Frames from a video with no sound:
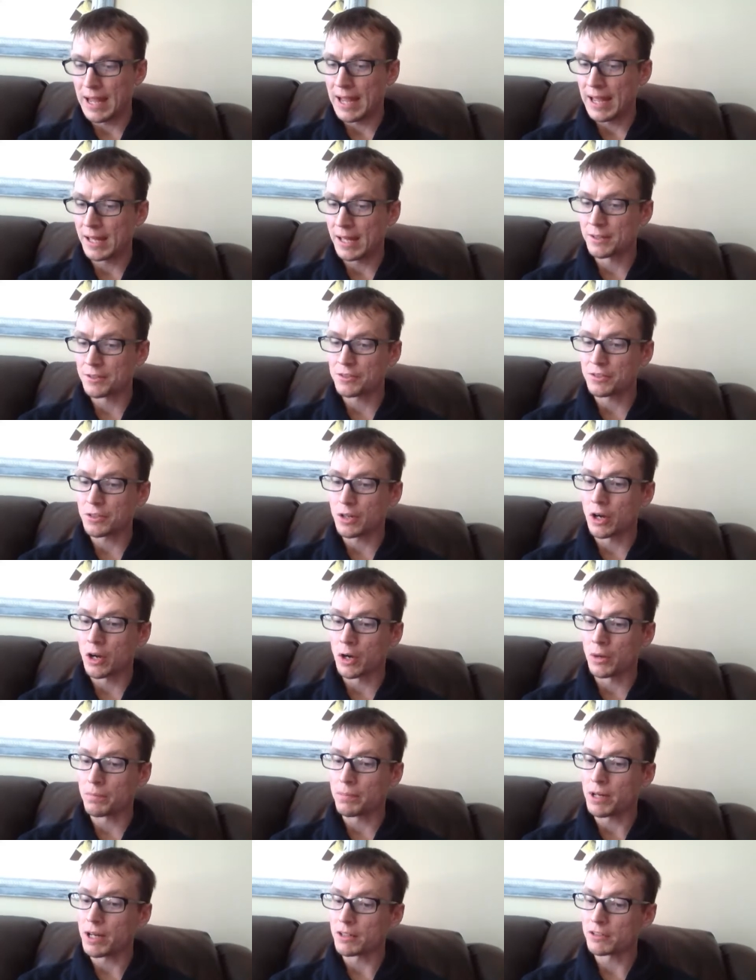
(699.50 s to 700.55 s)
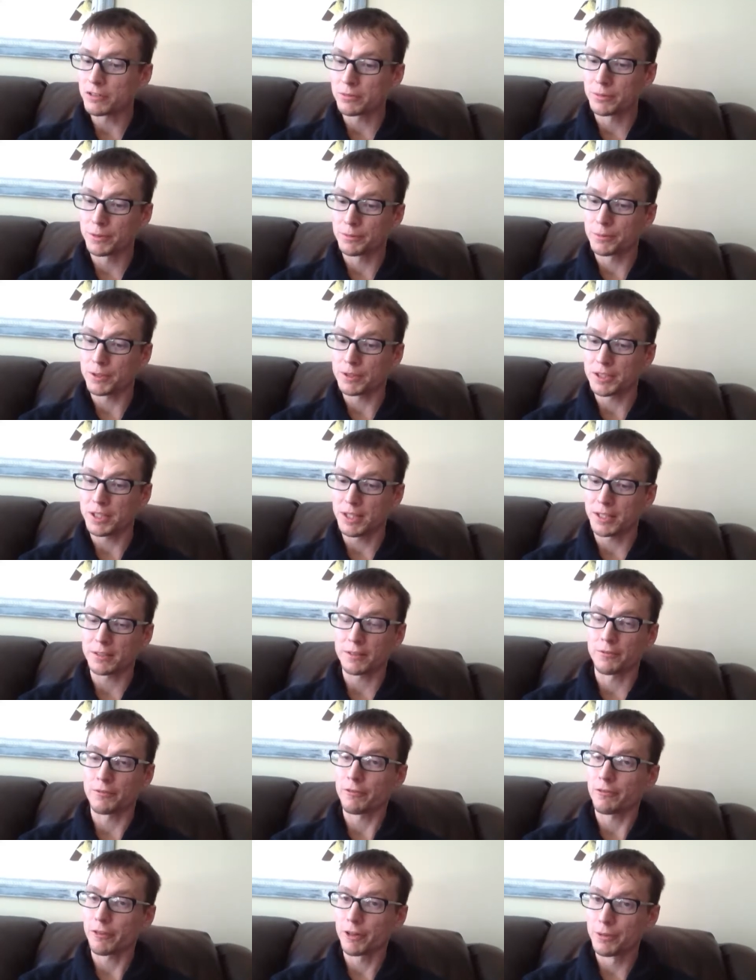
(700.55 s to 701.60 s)
ants are possibly
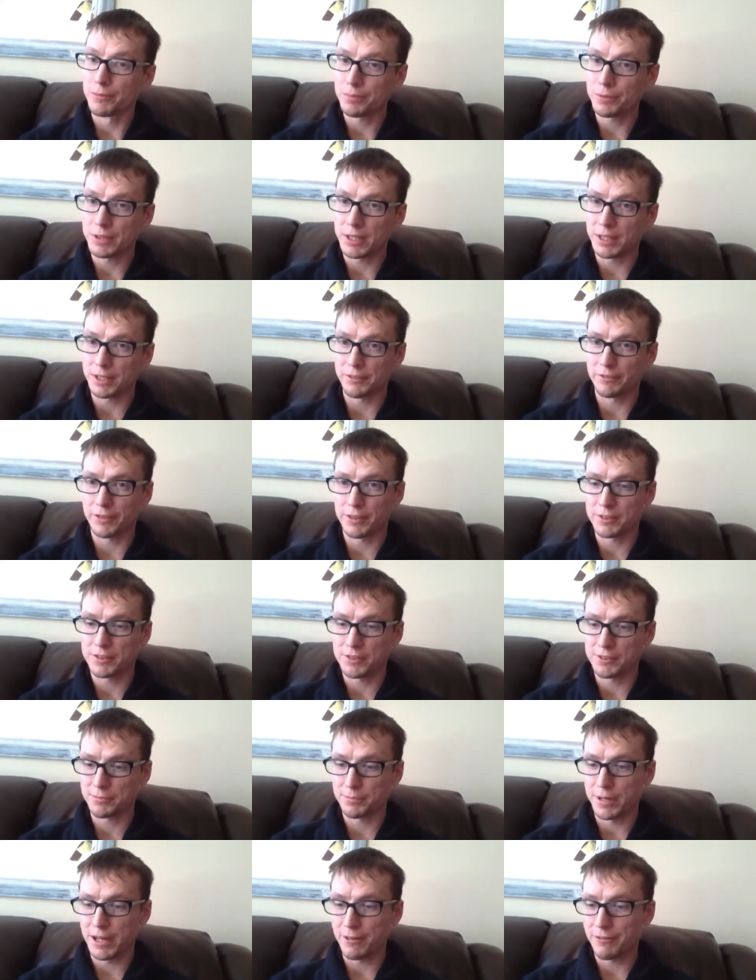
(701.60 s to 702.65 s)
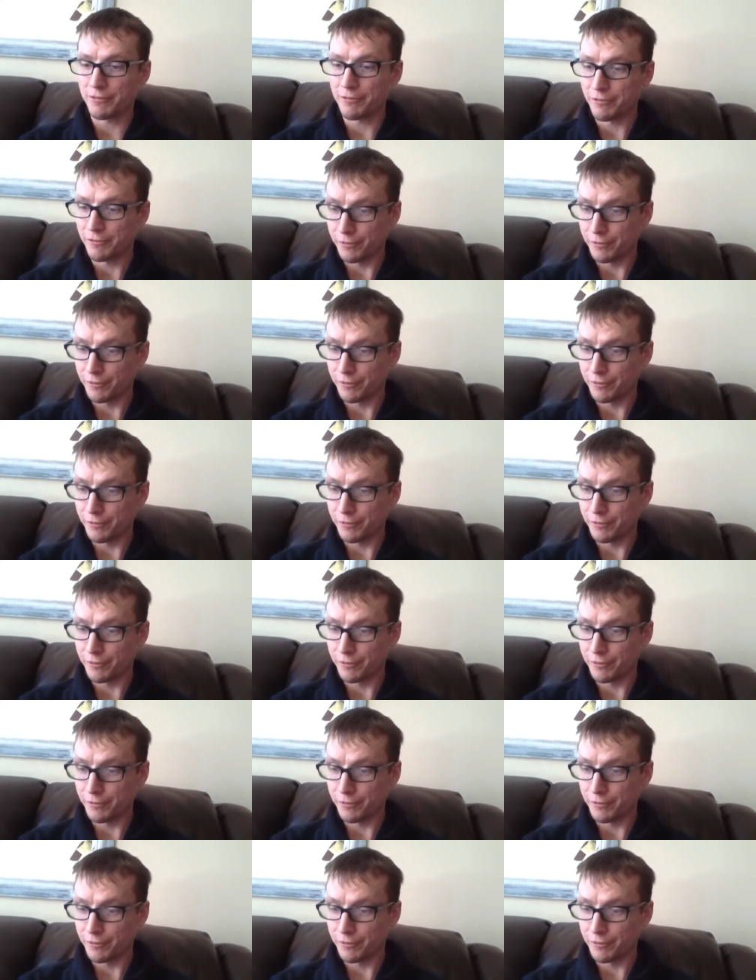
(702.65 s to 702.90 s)
protected from plant defenses by